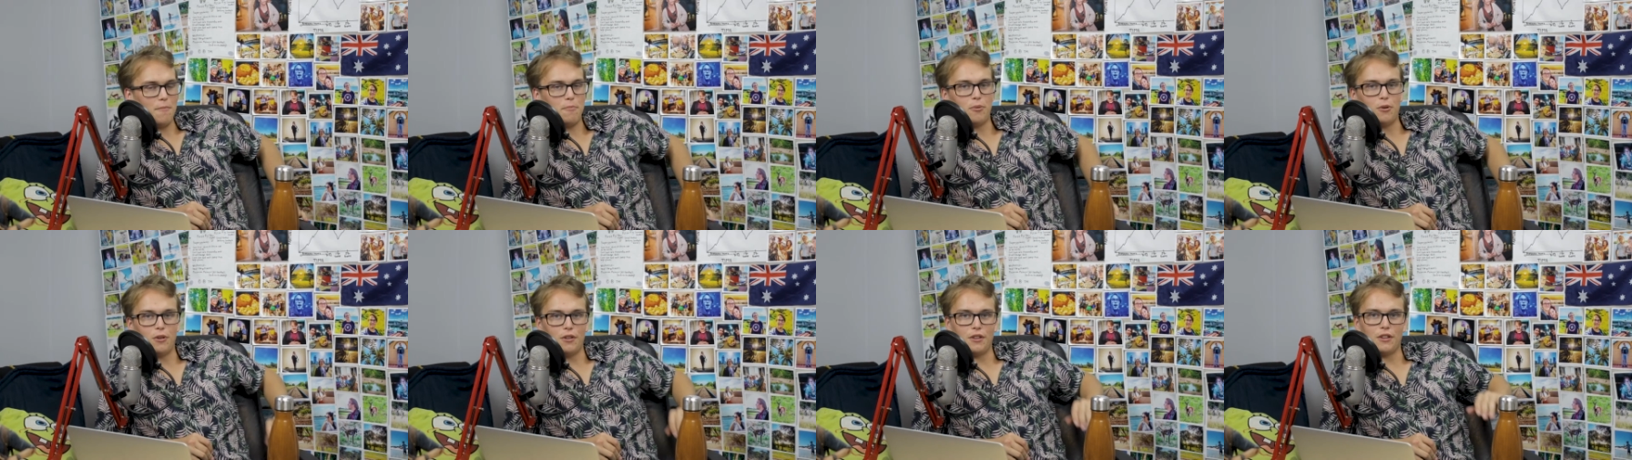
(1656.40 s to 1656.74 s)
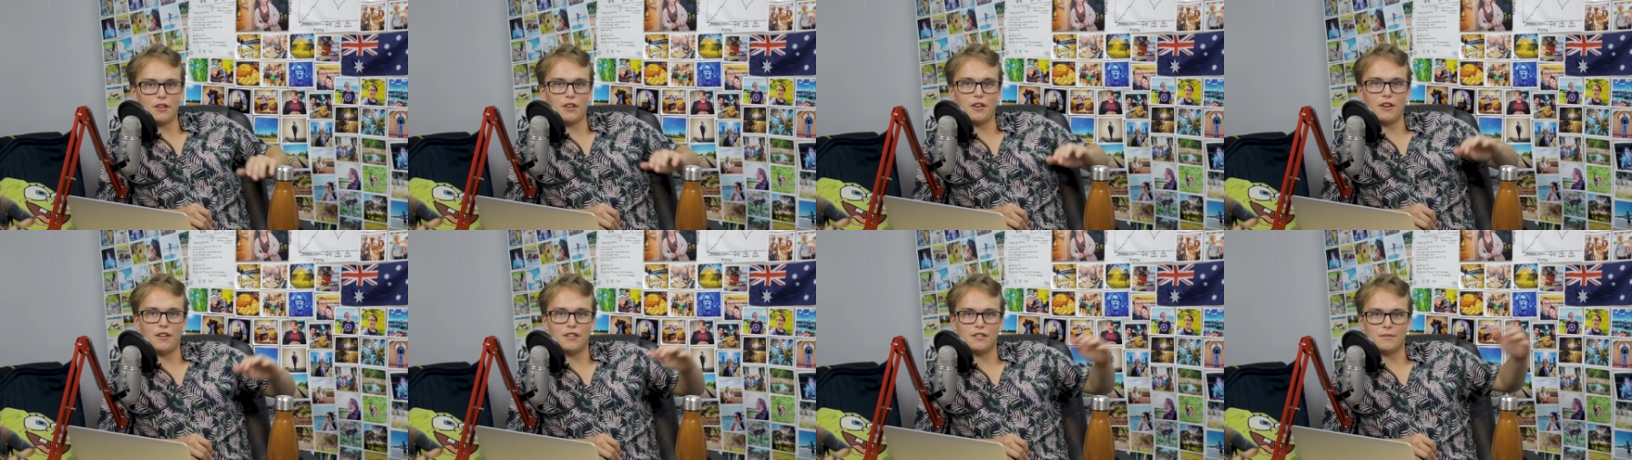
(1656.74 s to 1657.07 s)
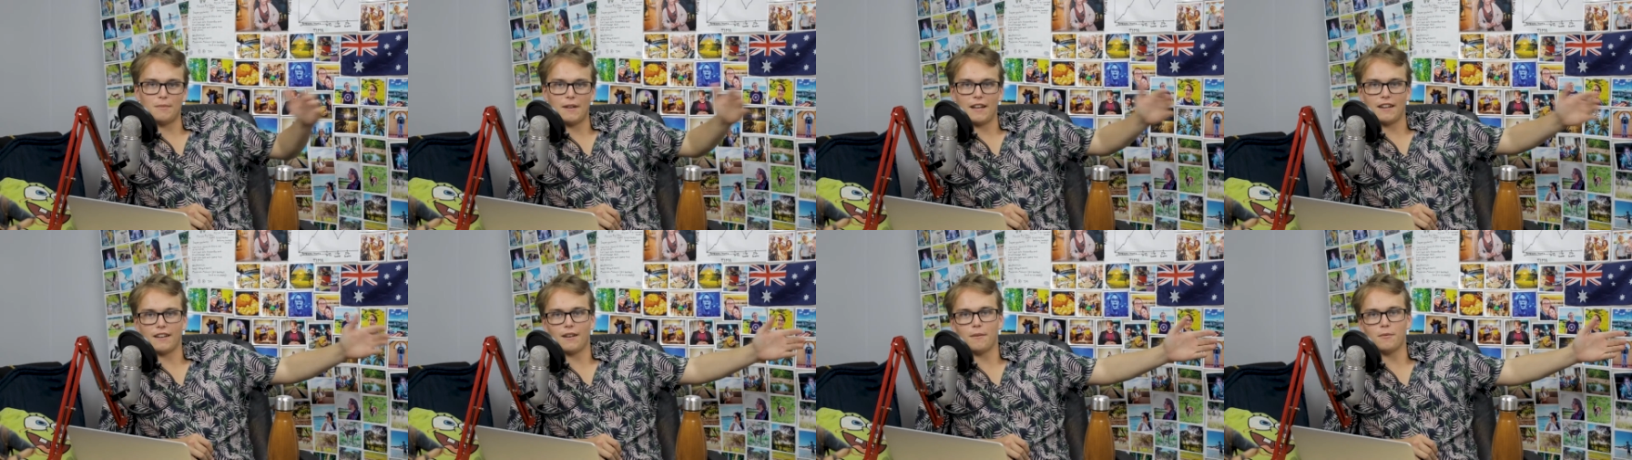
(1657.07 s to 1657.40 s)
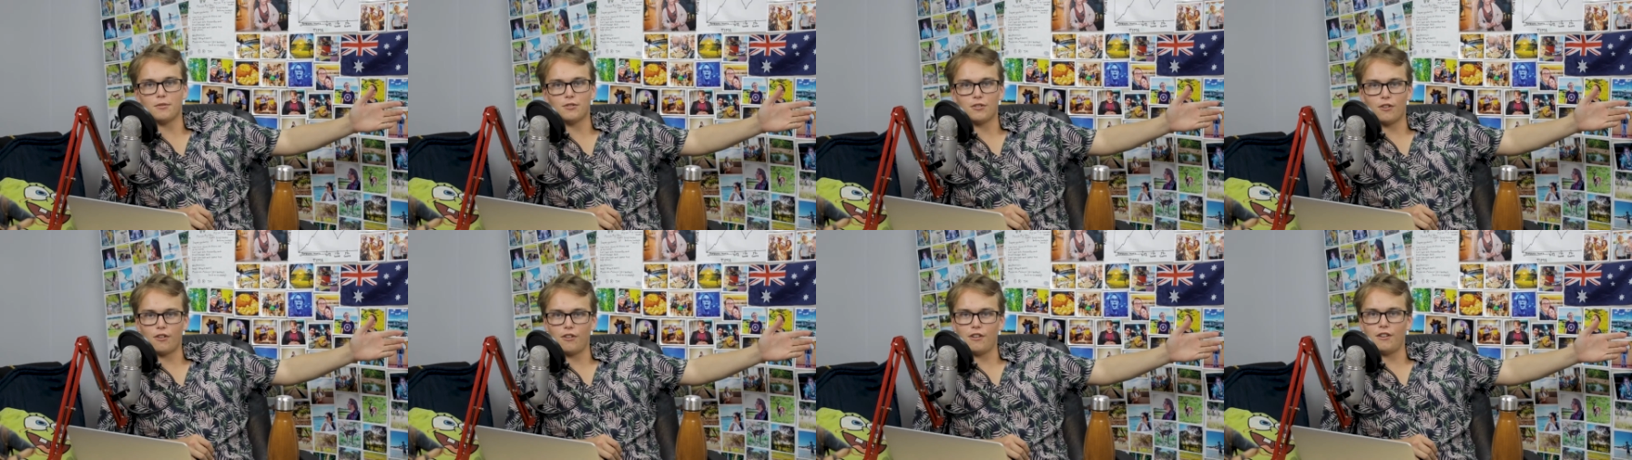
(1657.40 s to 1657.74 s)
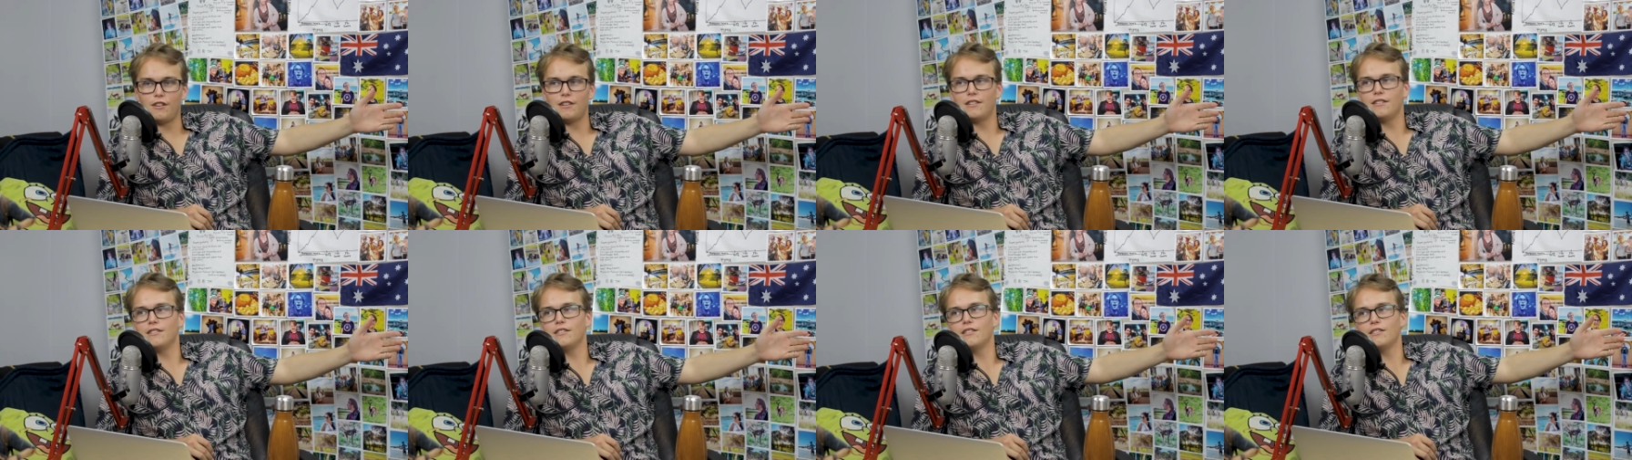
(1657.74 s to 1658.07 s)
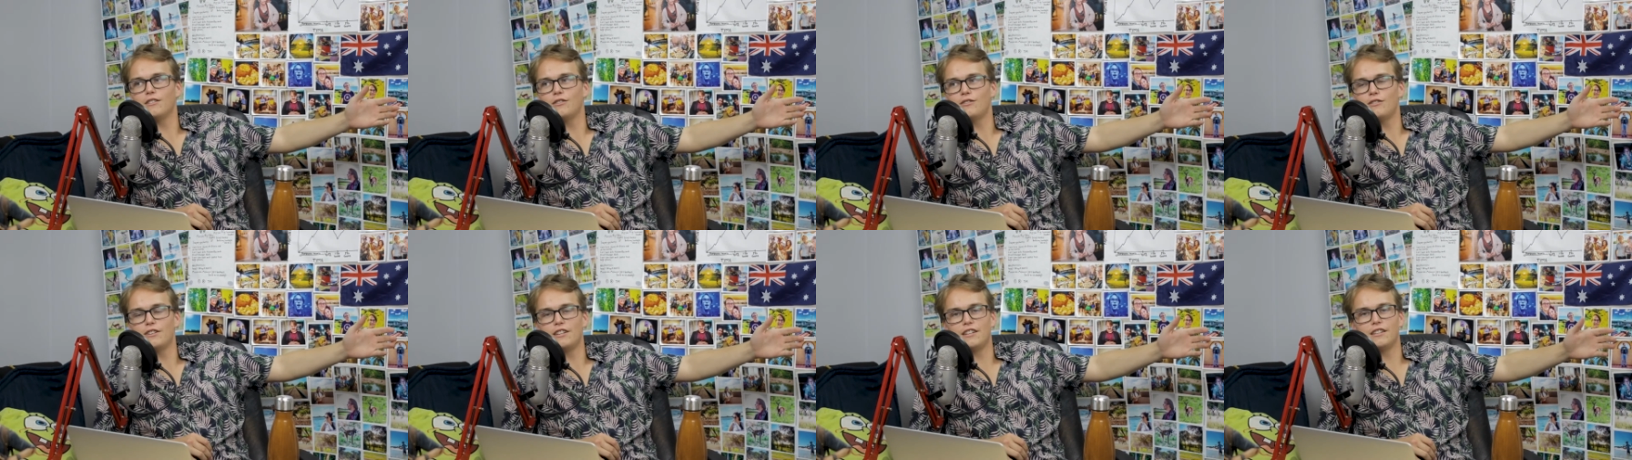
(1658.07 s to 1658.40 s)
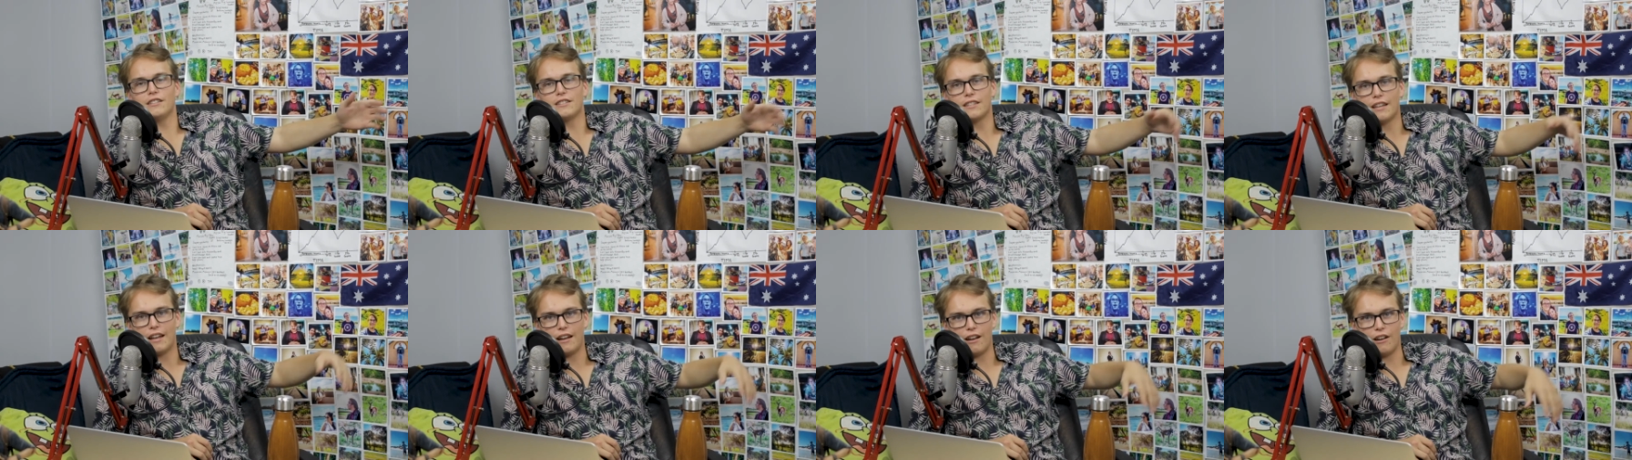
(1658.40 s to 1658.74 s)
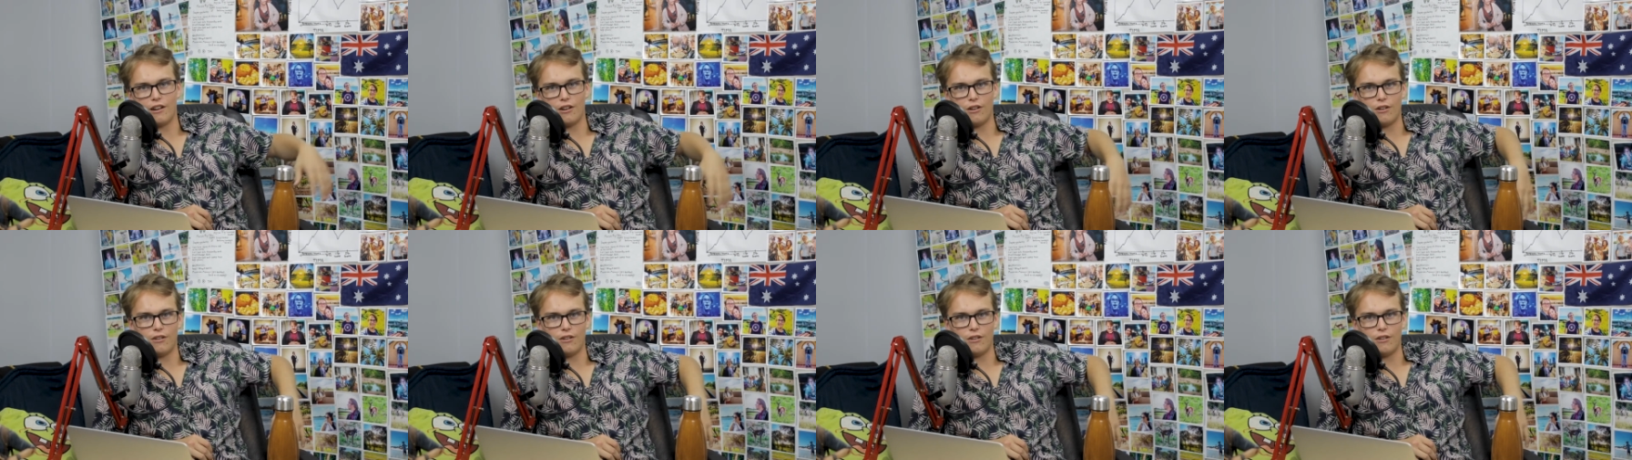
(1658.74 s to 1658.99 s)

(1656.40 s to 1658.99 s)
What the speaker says: pulling the curtains back. I'm showing the audience how